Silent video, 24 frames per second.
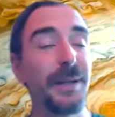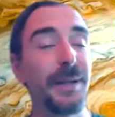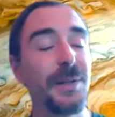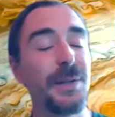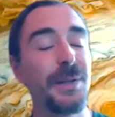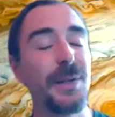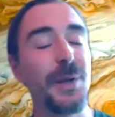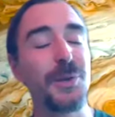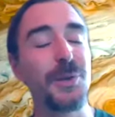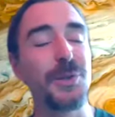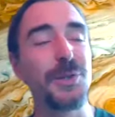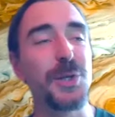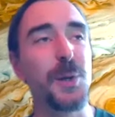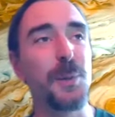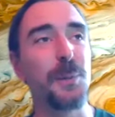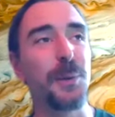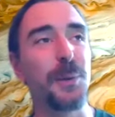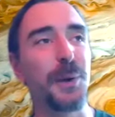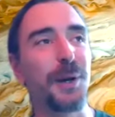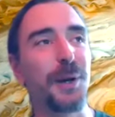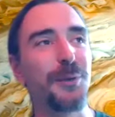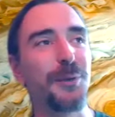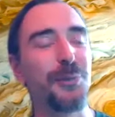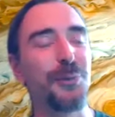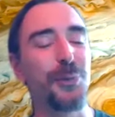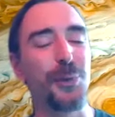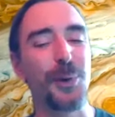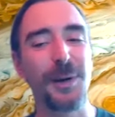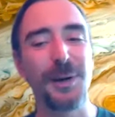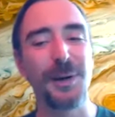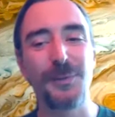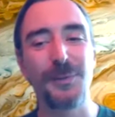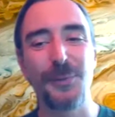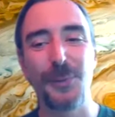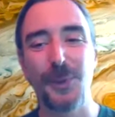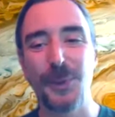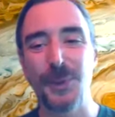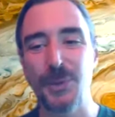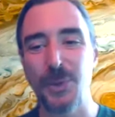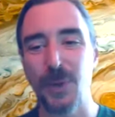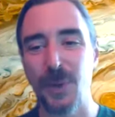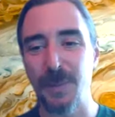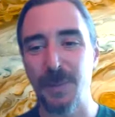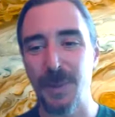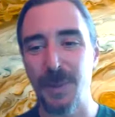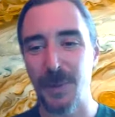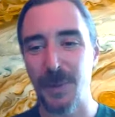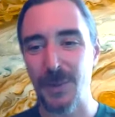you know, Jupiter for a
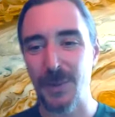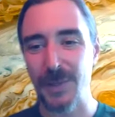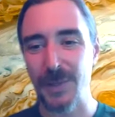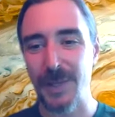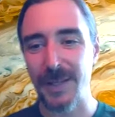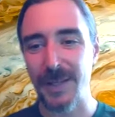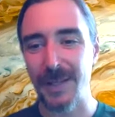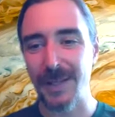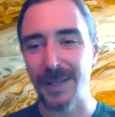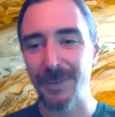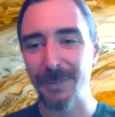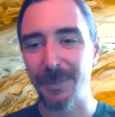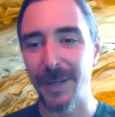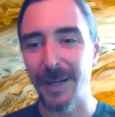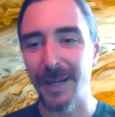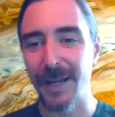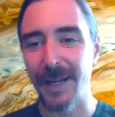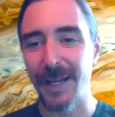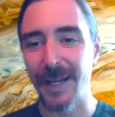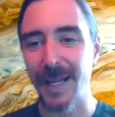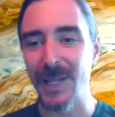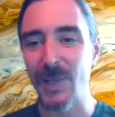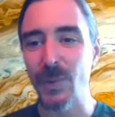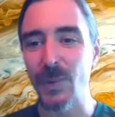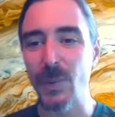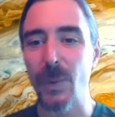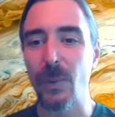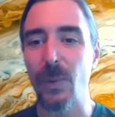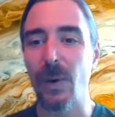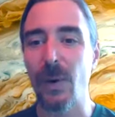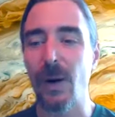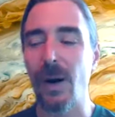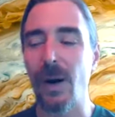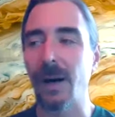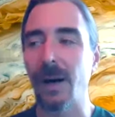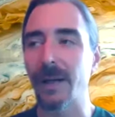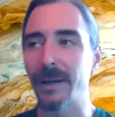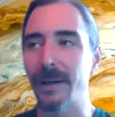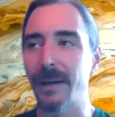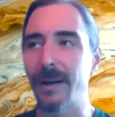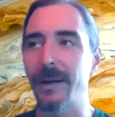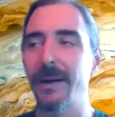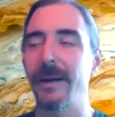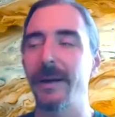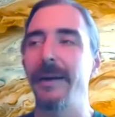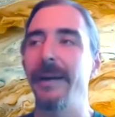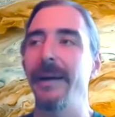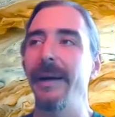Scorpio ascendant, but I guess we will
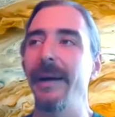honor